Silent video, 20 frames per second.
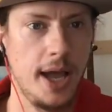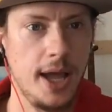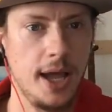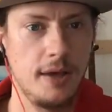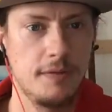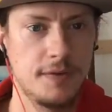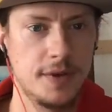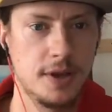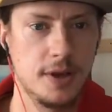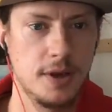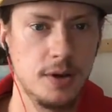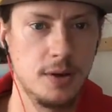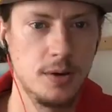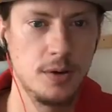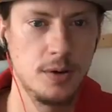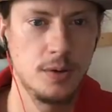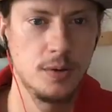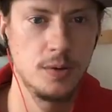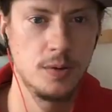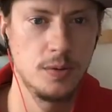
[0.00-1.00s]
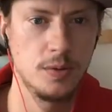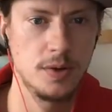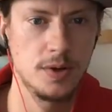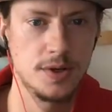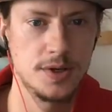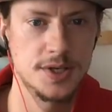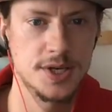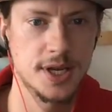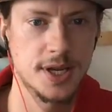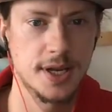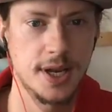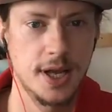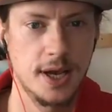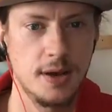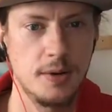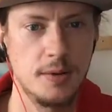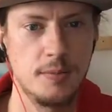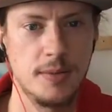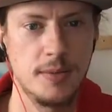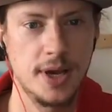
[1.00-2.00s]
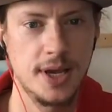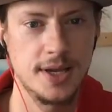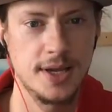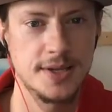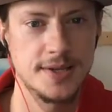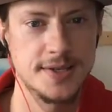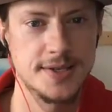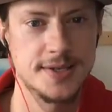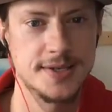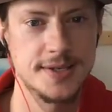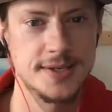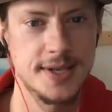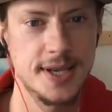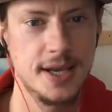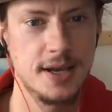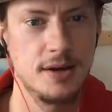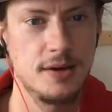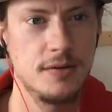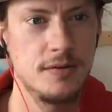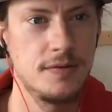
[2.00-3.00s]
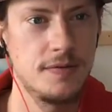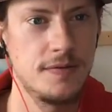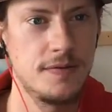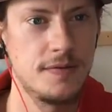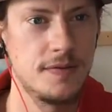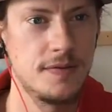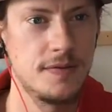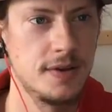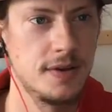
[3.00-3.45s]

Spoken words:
have to go check it out myself.